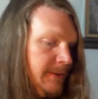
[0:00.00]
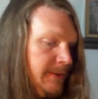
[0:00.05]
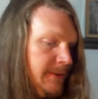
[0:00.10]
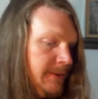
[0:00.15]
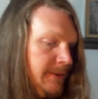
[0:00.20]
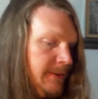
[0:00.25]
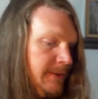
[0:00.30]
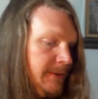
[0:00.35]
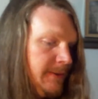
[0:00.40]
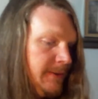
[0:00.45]

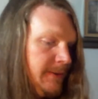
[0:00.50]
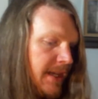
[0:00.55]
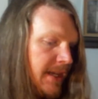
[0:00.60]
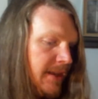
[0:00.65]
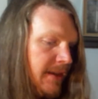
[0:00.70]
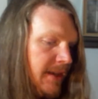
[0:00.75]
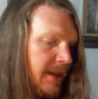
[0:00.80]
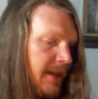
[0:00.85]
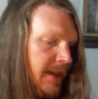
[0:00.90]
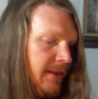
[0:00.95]
The
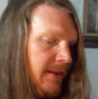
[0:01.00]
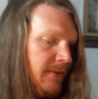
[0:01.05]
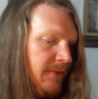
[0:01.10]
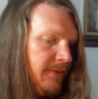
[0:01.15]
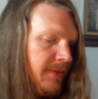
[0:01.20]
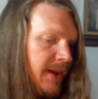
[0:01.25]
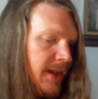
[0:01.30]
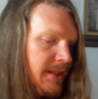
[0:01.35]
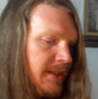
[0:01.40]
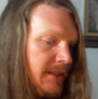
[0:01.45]
second hidden
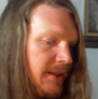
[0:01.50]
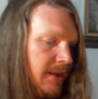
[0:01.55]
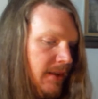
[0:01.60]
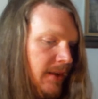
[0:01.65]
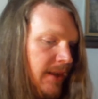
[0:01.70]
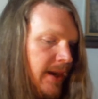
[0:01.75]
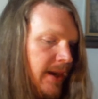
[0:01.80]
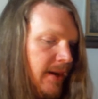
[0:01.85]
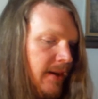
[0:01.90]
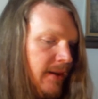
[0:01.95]
face
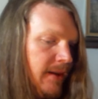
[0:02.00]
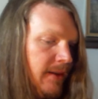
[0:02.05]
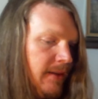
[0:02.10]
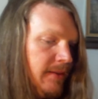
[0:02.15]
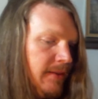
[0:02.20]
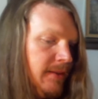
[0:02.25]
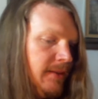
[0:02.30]
glared.